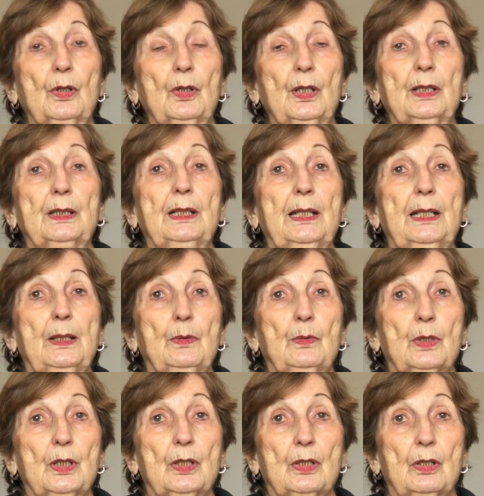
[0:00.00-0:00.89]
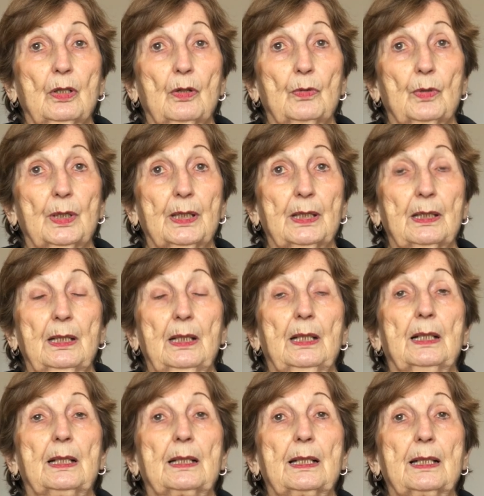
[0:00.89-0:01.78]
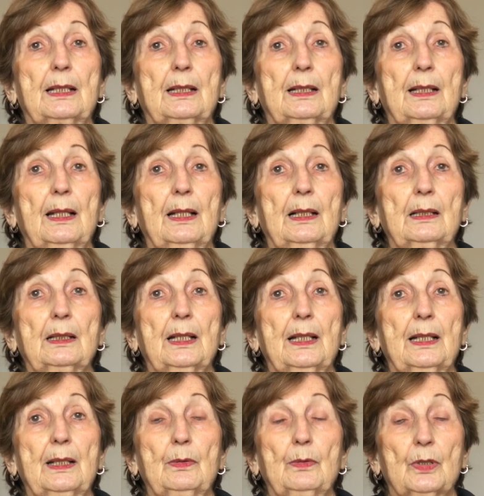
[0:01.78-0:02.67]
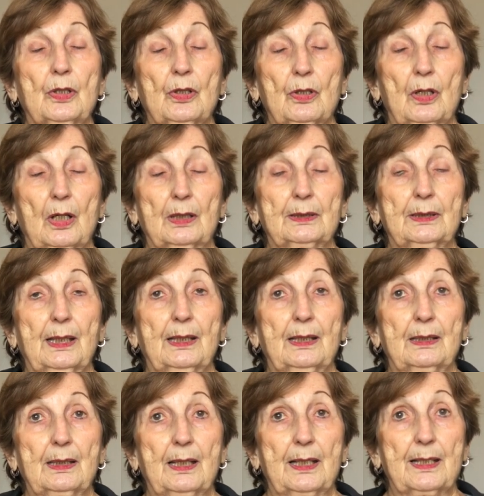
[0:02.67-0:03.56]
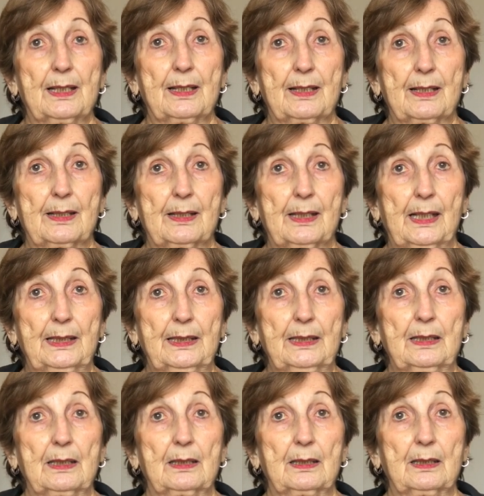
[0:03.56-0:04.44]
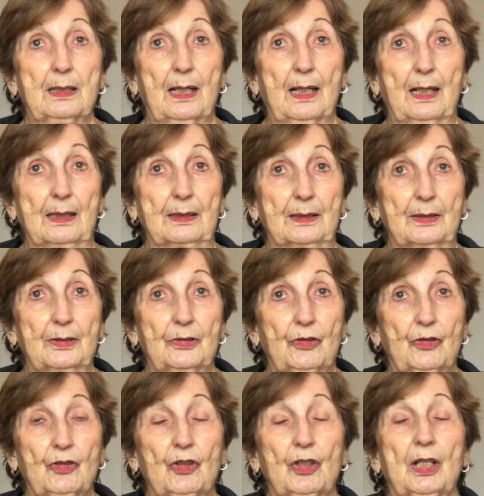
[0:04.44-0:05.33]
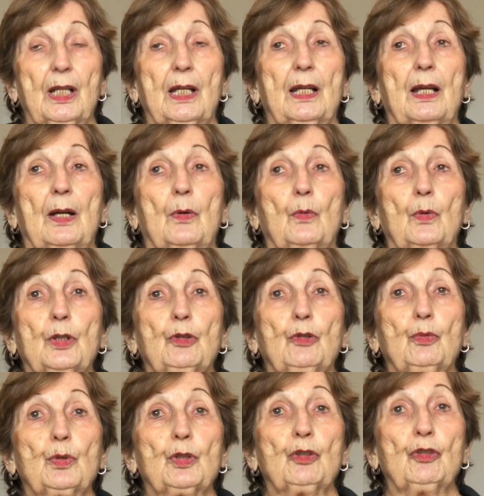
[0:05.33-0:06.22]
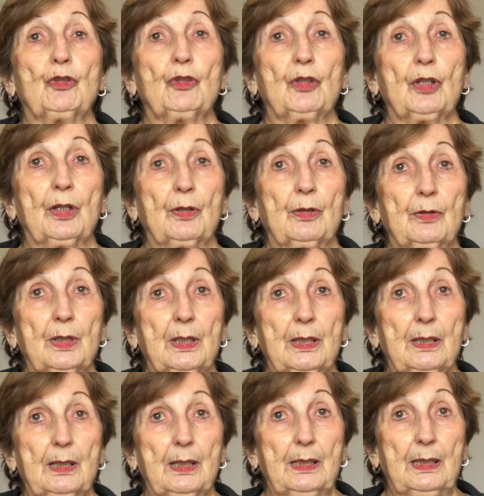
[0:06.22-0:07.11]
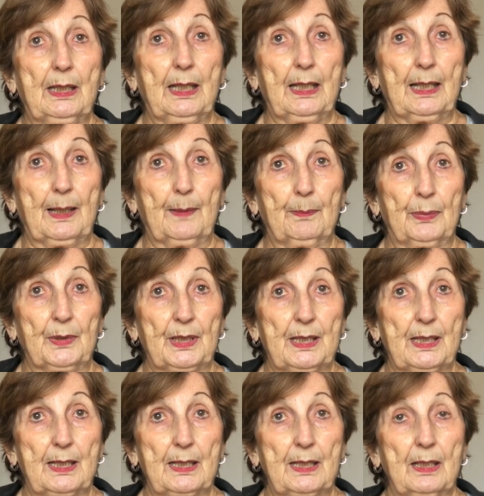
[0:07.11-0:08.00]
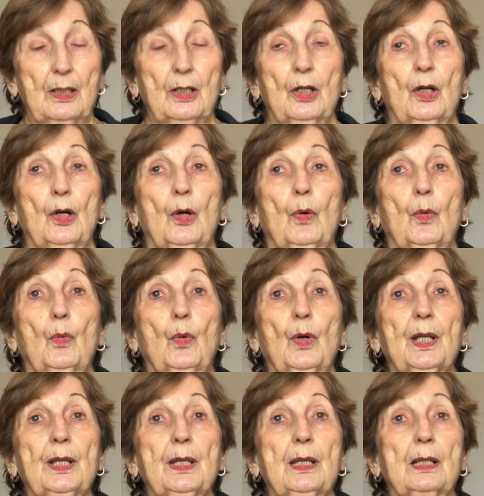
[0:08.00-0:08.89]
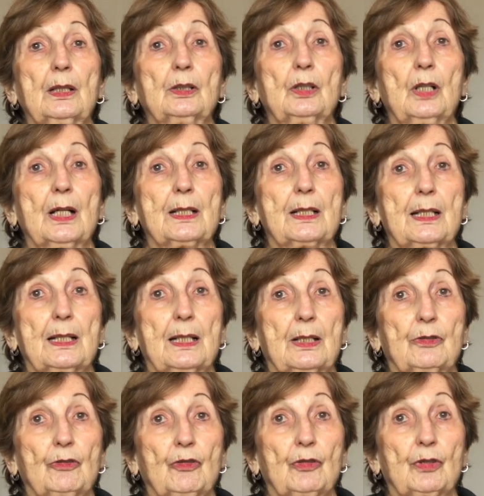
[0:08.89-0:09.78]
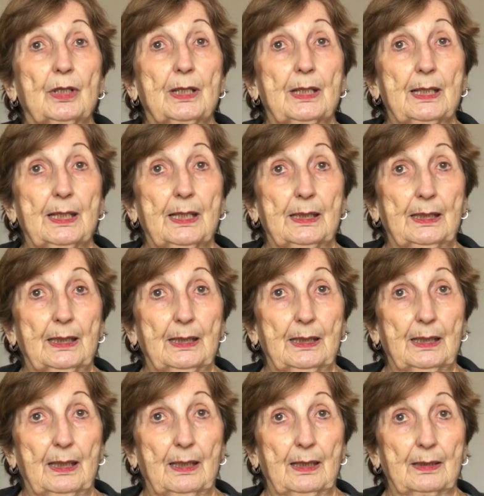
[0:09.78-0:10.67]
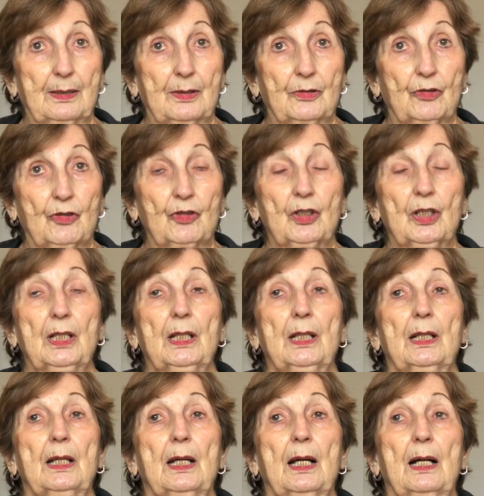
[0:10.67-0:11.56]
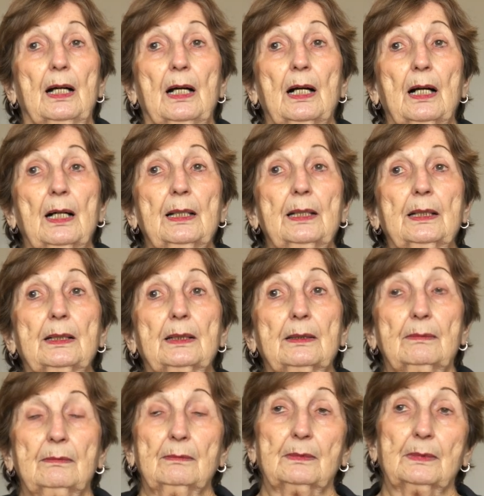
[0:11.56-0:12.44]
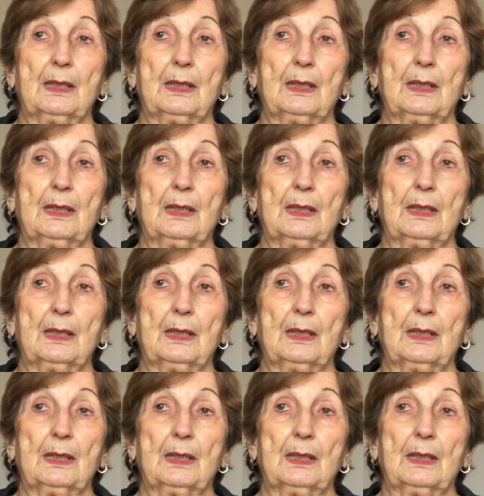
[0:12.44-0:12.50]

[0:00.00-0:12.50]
he was going to LA, it was called LA State College, which was sharing the campus with Los Angeles City College, in